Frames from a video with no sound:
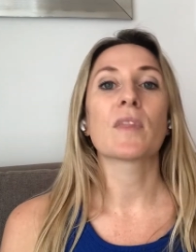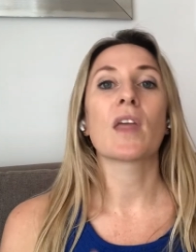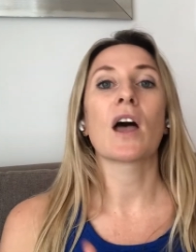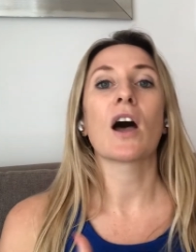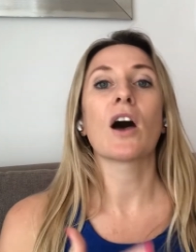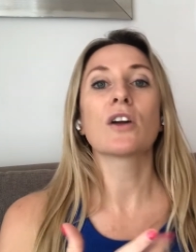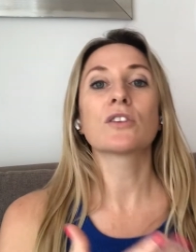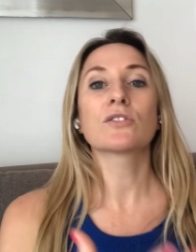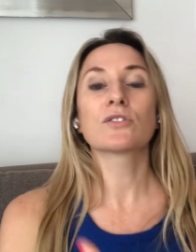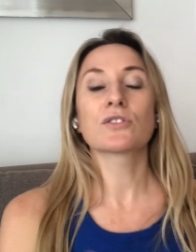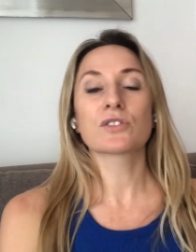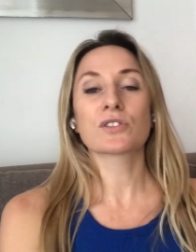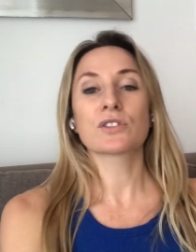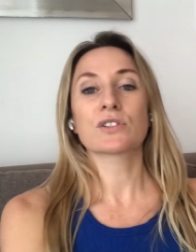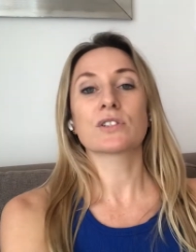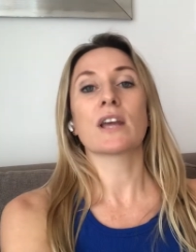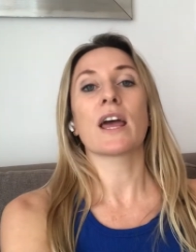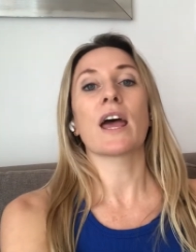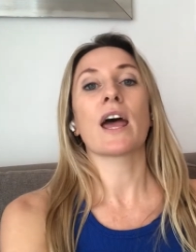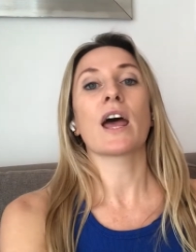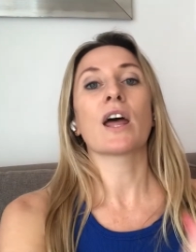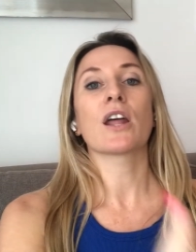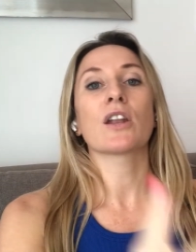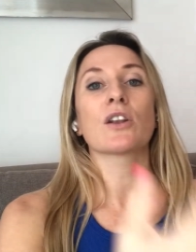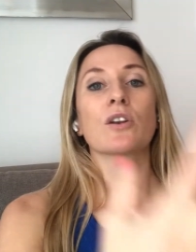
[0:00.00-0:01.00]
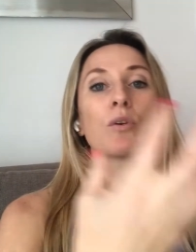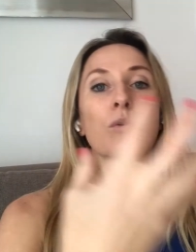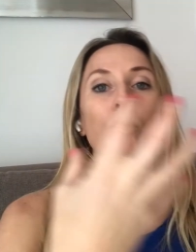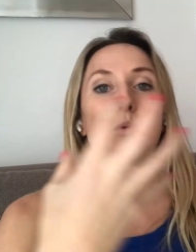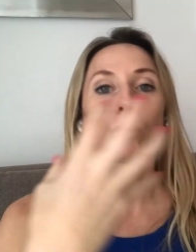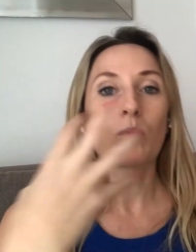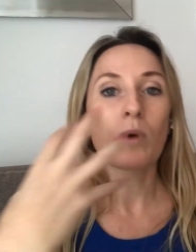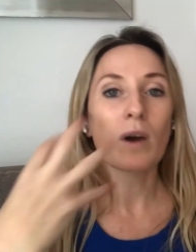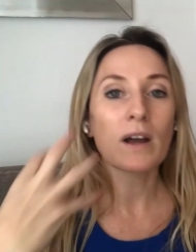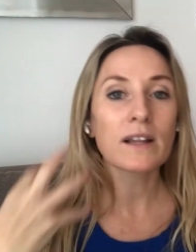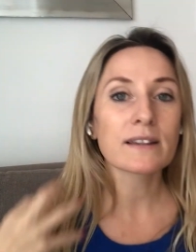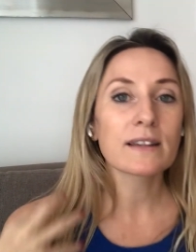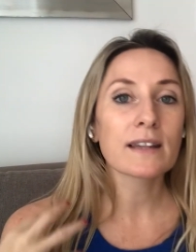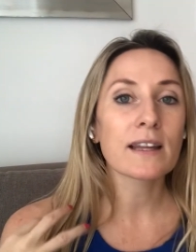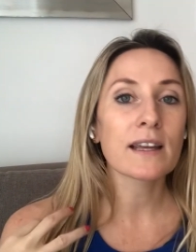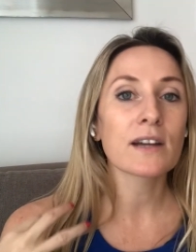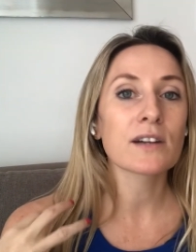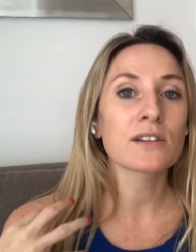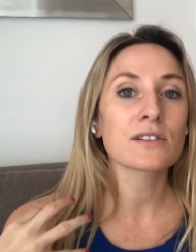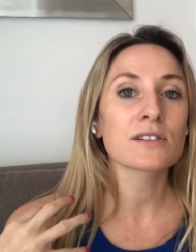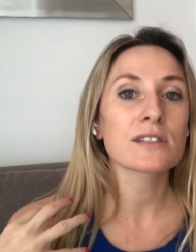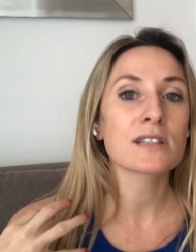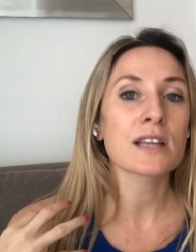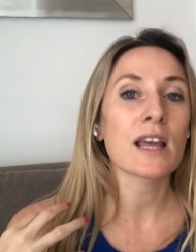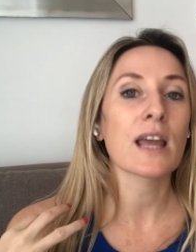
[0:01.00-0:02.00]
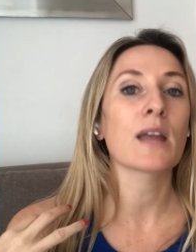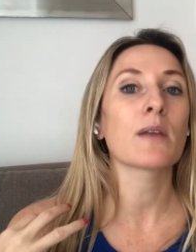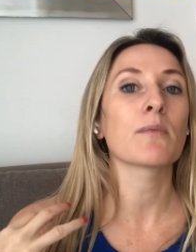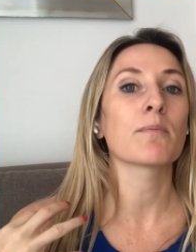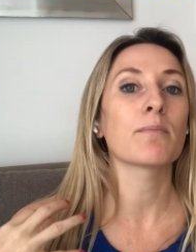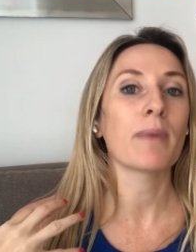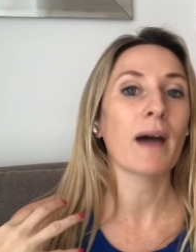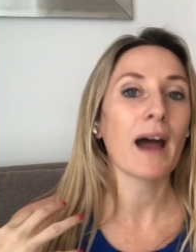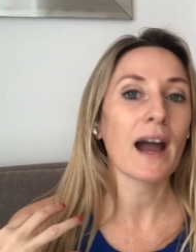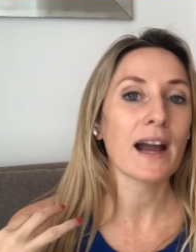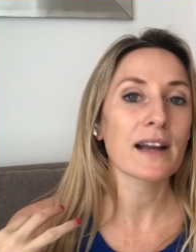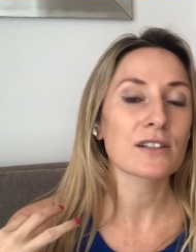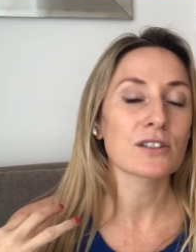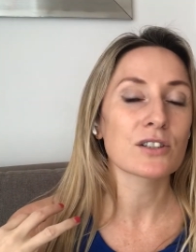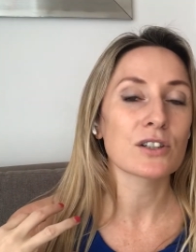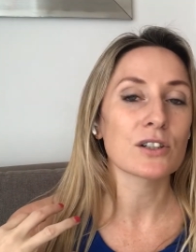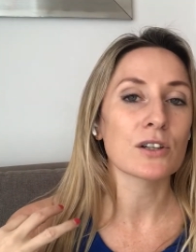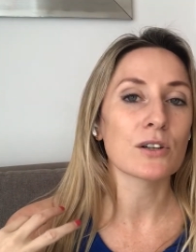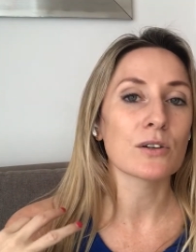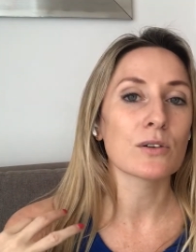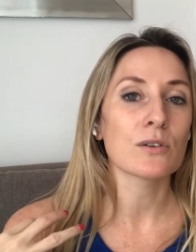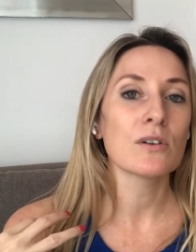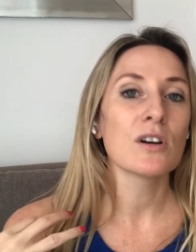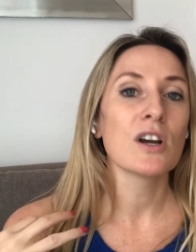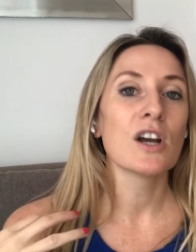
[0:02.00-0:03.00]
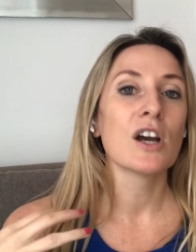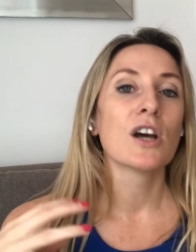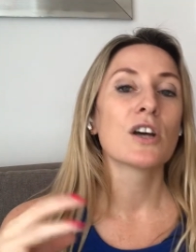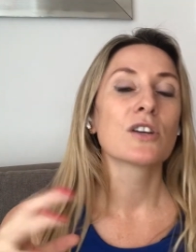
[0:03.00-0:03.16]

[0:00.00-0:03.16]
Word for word: understand what they're saying back to you